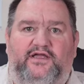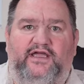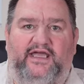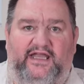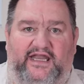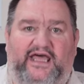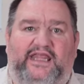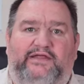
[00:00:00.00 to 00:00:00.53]

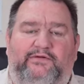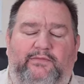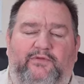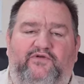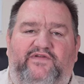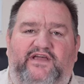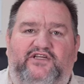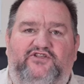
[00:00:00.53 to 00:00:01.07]
And now that we're
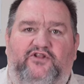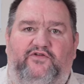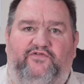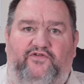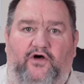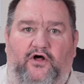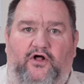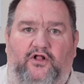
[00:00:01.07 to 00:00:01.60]
moving into the
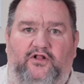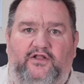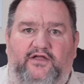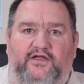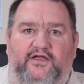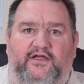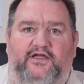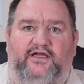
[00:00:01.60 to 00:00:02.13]
fall,
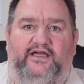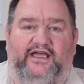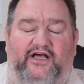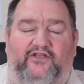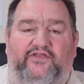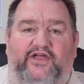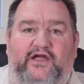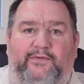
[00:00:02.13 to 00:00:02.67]

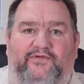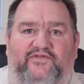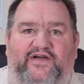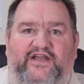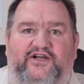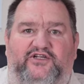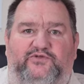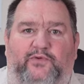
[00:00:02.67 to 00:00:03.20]
healthcare
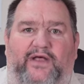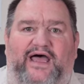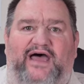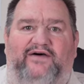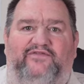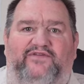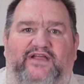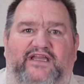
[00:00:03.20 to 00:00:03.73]
providers will
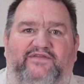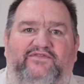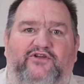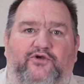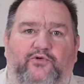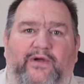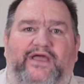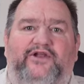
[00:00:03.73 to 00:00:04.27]
have an even
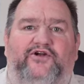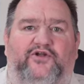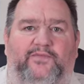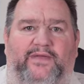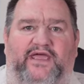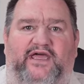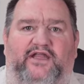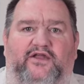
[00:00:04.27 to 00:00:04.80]
greater
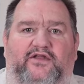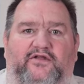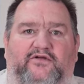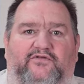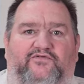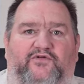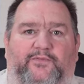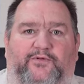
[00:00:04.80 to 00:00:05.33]
demand
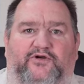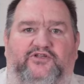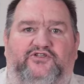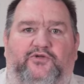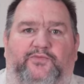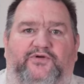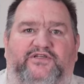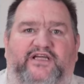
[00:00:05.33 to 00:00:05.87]
for
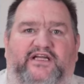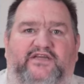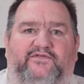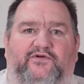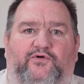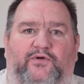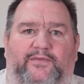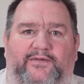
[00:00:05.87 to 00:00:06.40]
personal protective
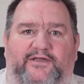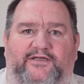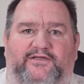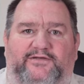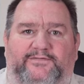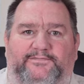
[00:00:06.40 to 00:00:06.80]
equipment.